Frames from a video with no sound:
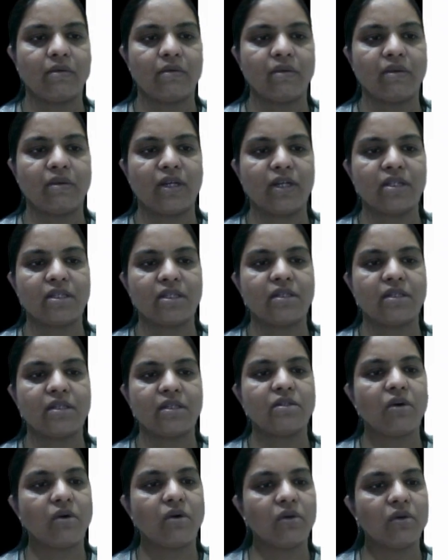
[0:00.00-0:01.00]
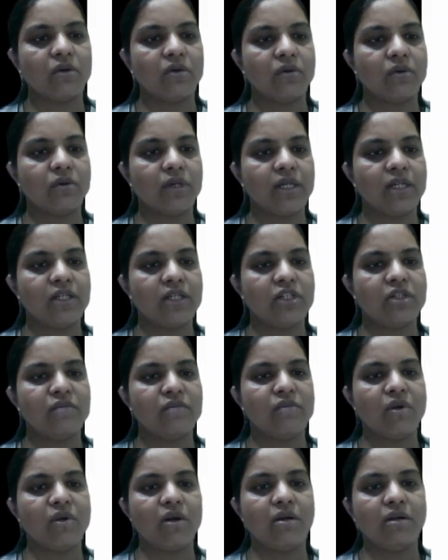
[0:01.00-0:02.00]
Next is
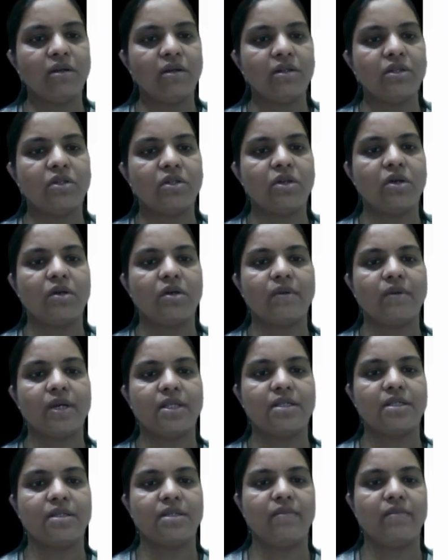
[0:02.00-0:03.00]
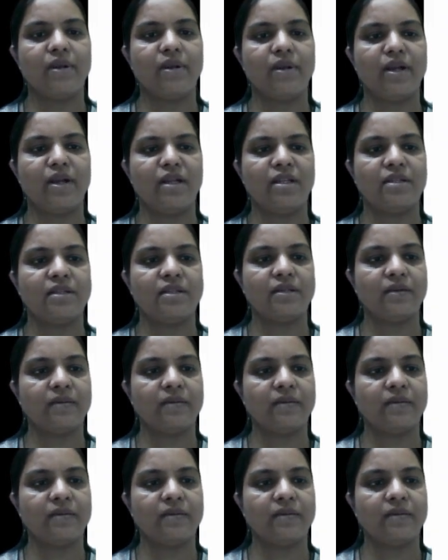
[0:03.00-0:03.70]
autocorrelation plot, stock price dependence,